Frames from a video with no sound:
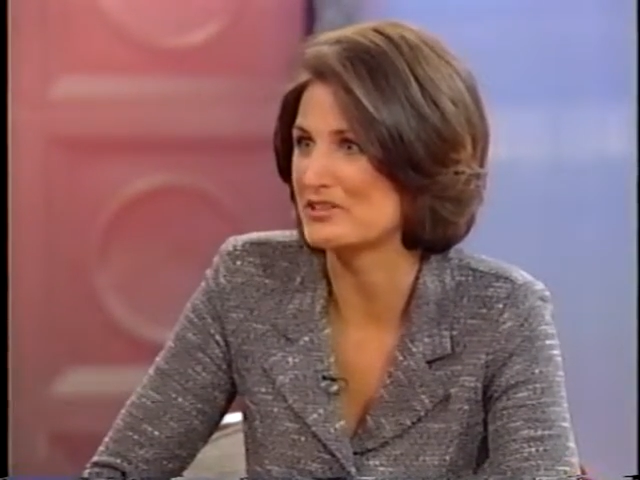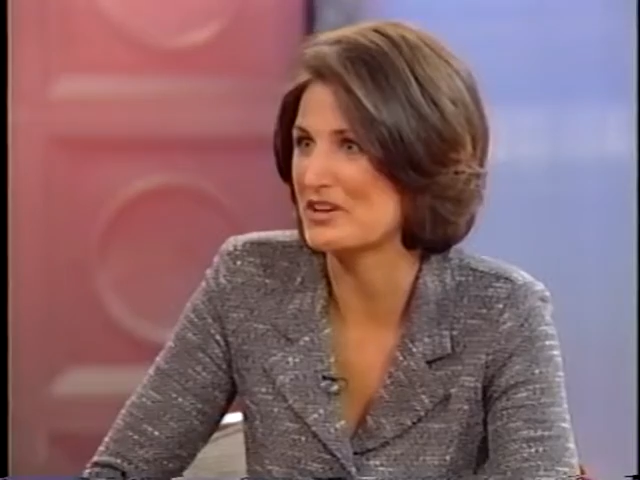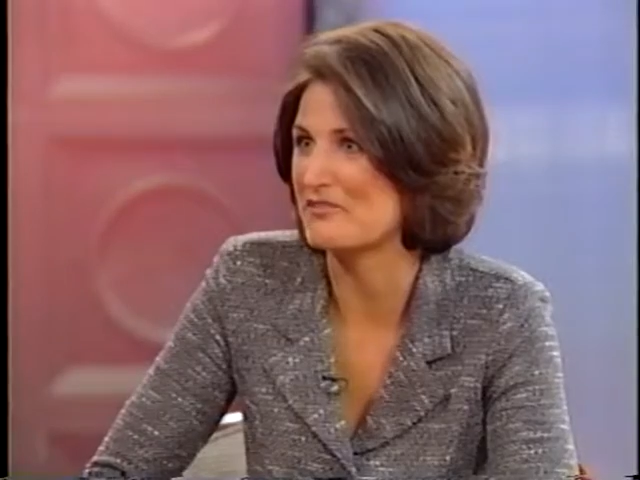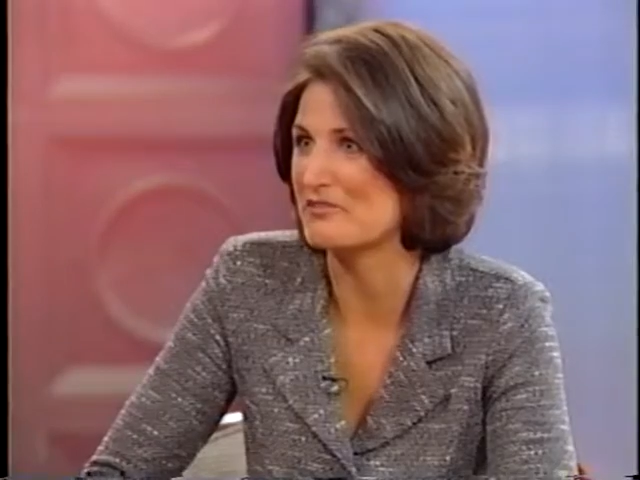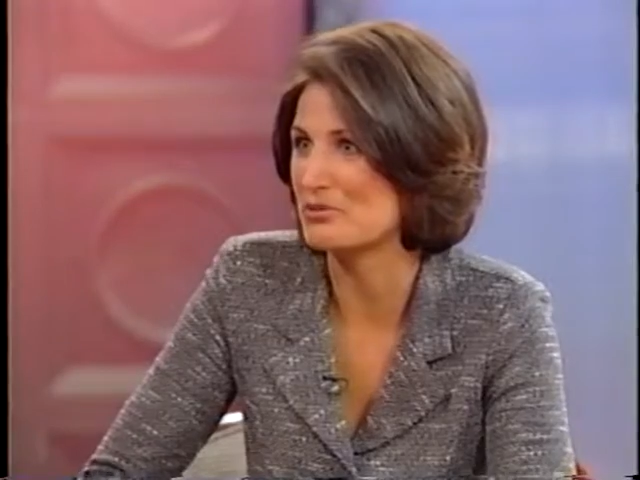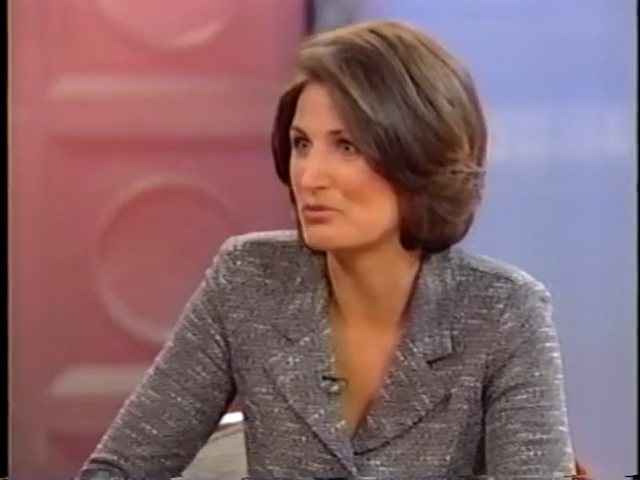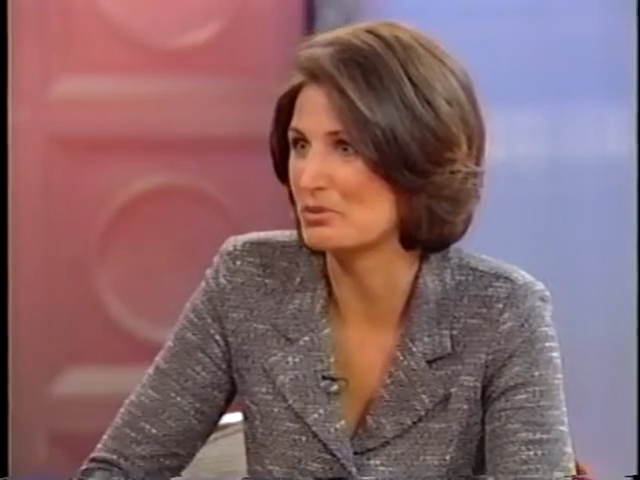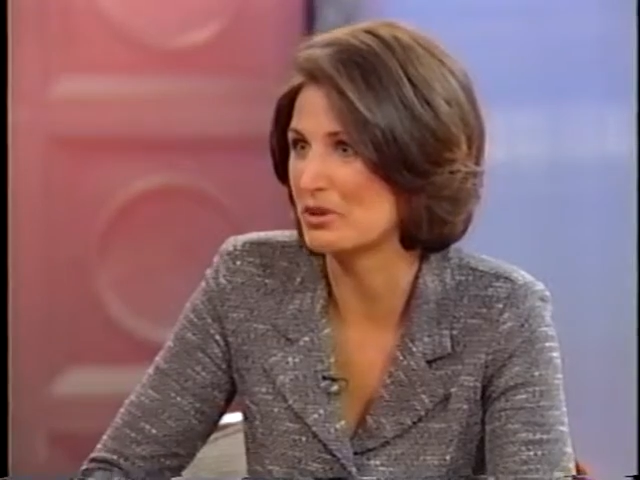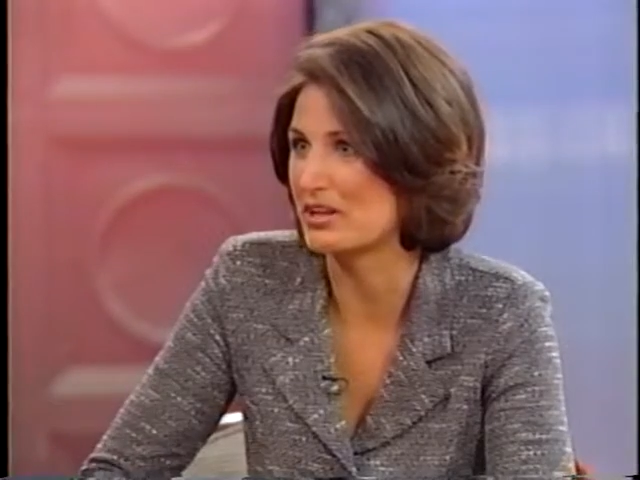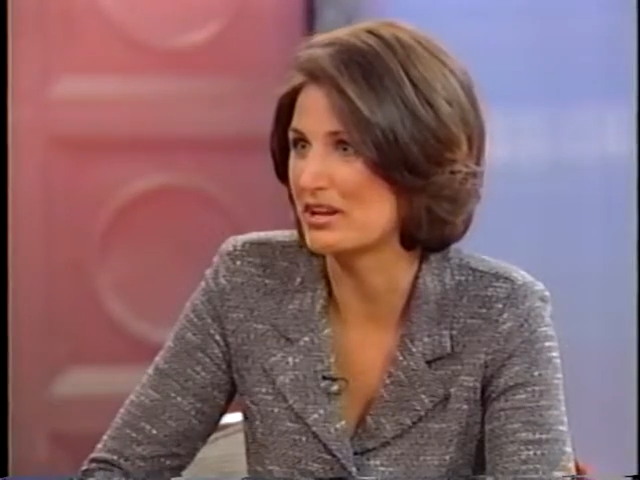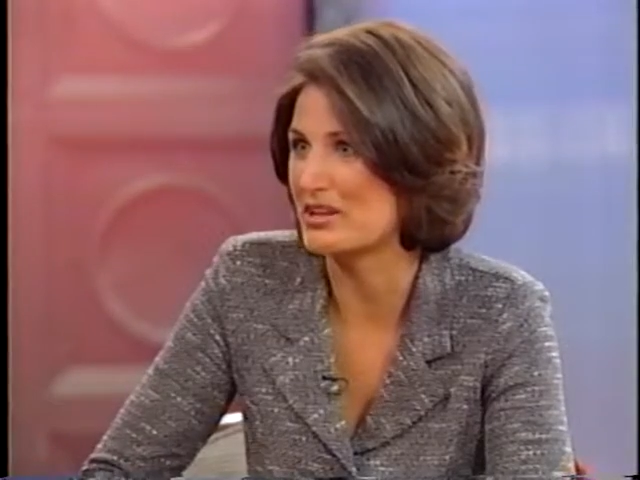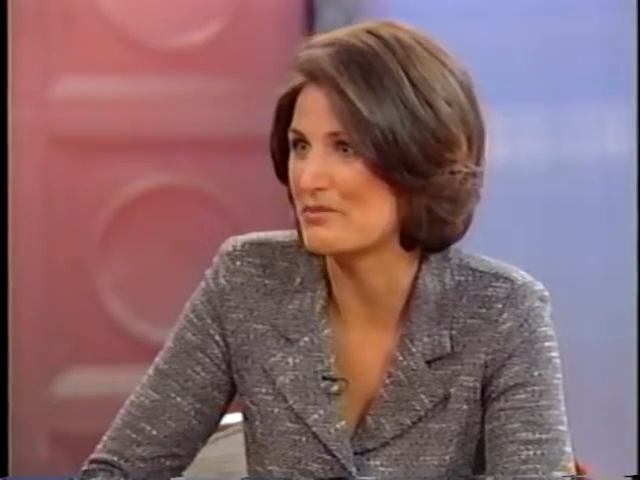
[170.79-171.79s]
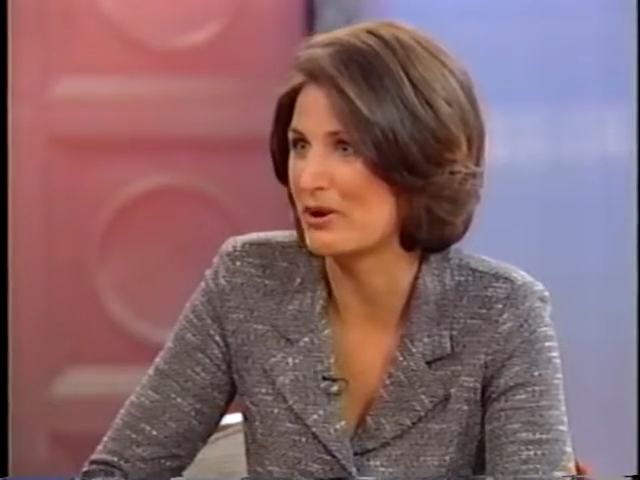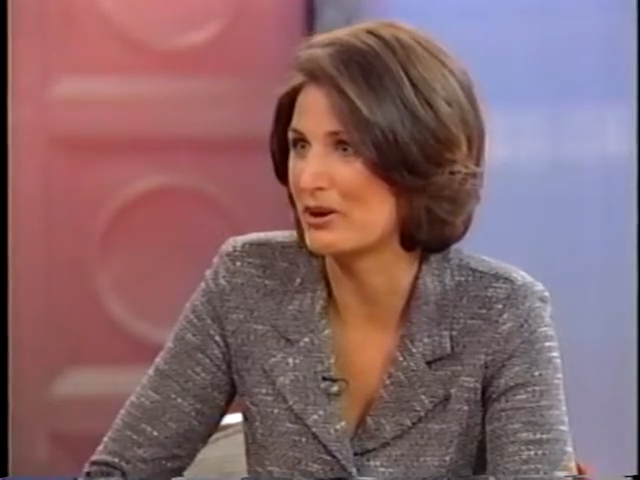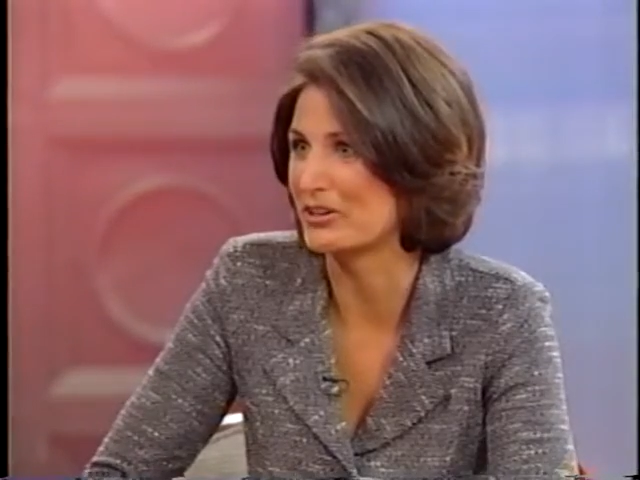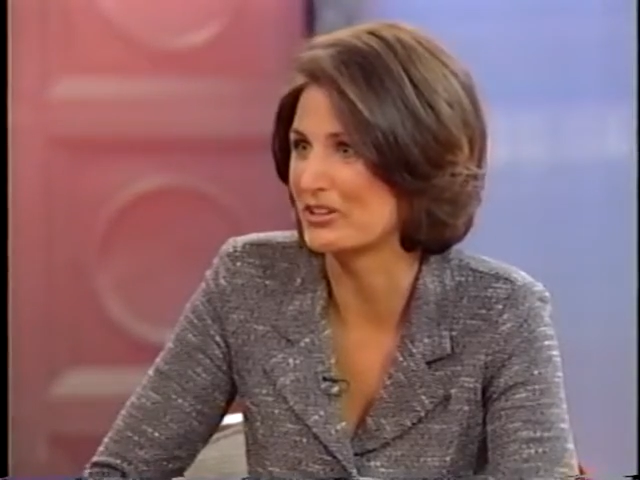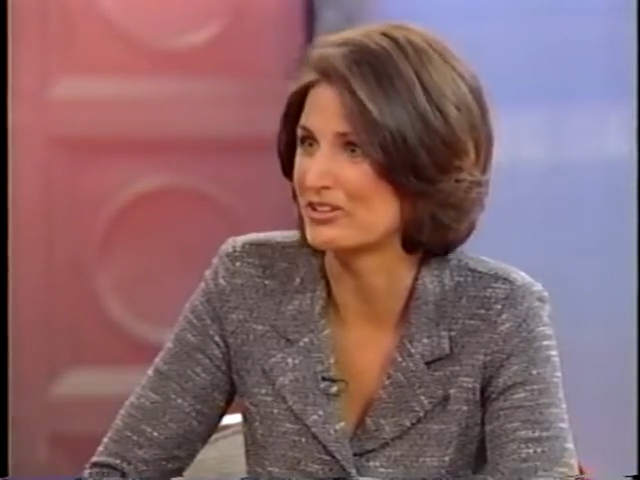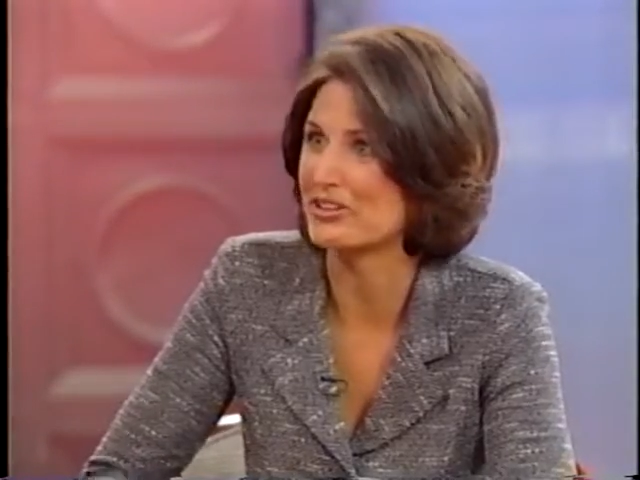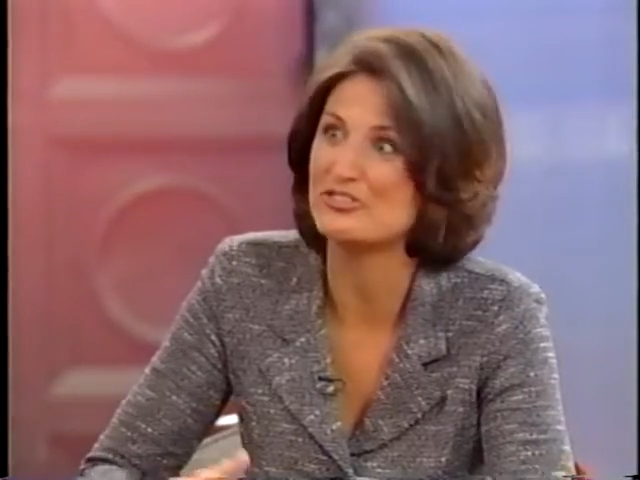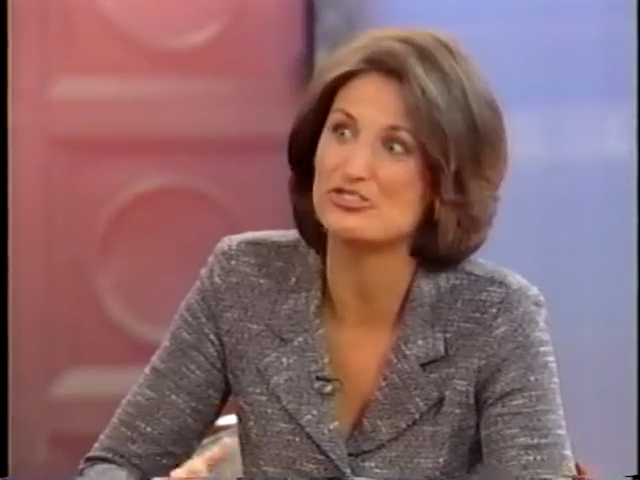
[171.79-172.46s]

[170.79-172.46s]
Have you played any part in